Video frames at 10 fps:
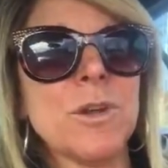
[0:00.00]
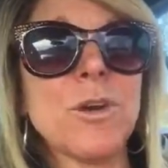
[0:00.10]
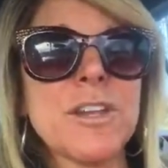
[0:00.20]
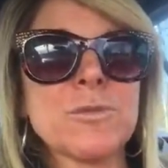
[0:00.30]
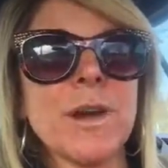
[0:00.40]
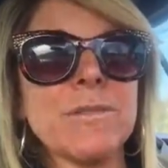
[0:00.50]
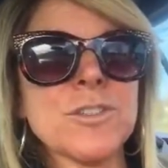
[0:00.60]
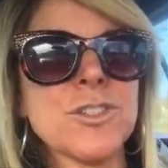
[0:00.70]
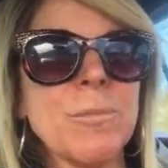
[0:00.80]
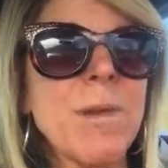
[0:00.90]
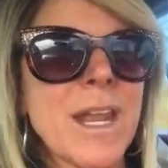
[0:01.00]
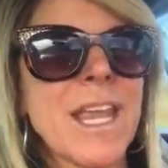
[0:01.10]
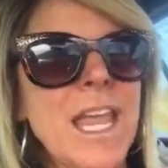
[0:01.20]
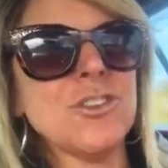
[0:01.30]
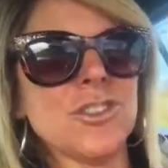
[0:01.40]
cross-reference your
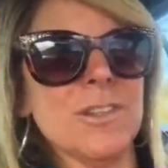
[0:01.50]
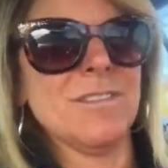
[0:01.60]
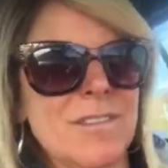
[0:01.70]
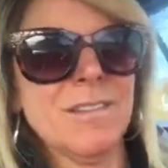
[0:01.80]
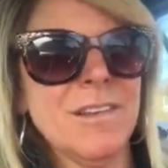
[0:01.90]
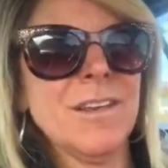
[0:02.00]
medications